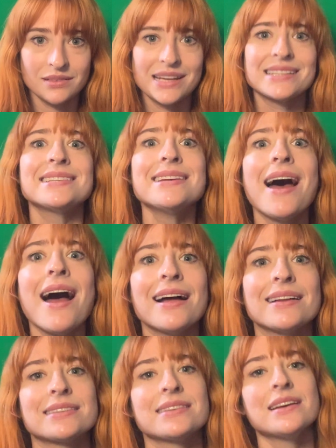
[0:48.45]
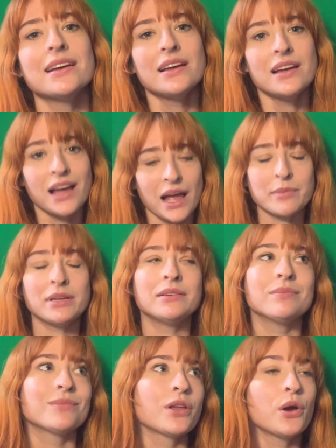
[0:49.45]
It's not. I
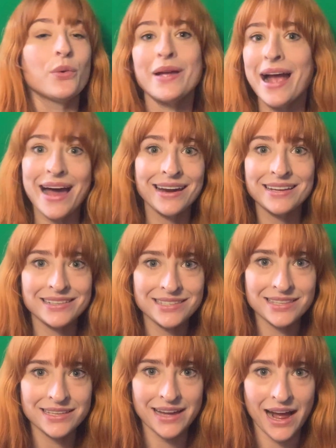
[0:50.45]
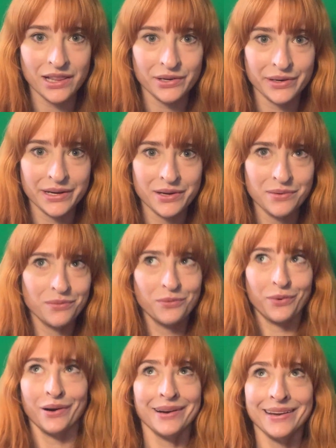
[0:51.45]
mean, we had to get into the gallery.
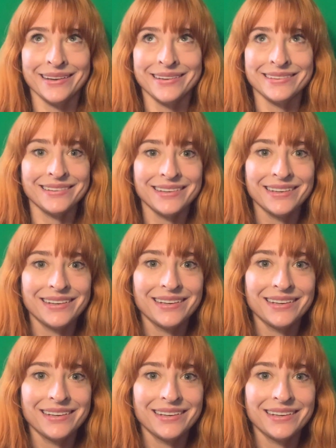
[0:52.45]
We're in.